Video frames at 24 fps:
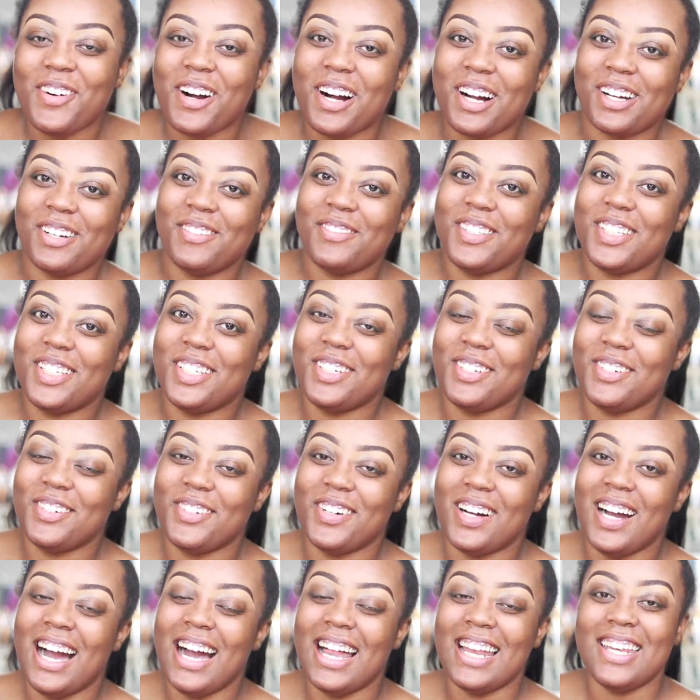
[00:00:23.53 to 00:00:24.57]
Welcome to
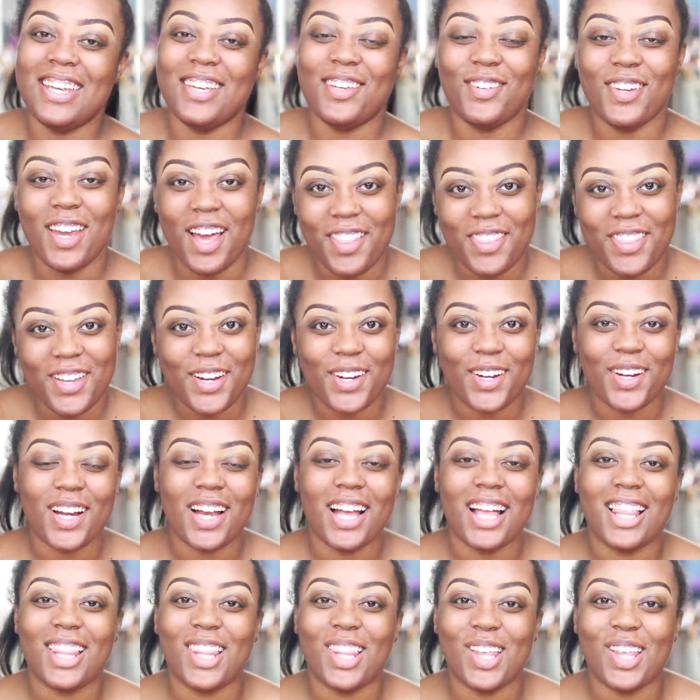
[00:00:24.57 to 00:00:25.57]
another